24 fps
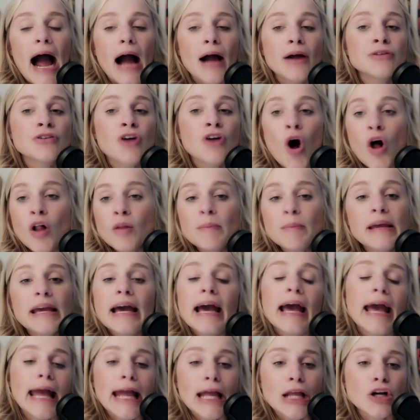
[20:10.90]
And call me a
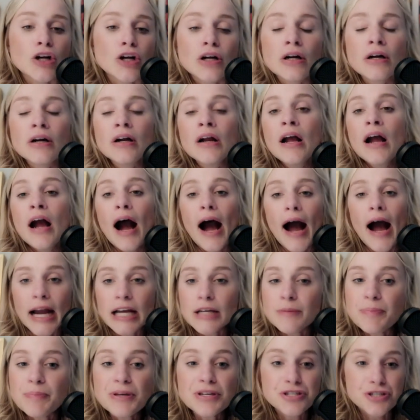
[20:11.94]
hater.
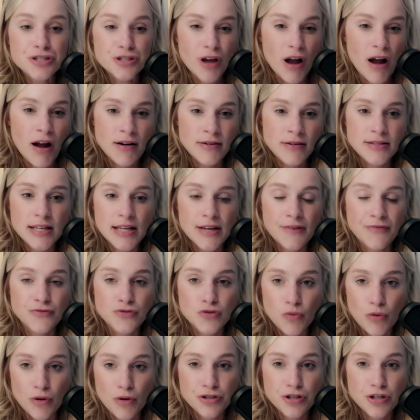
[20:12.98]
I'd be shocked if
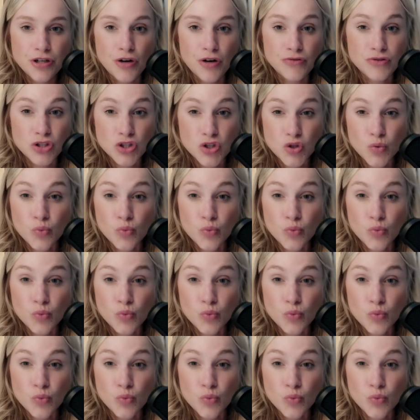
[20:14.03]
Georgia goes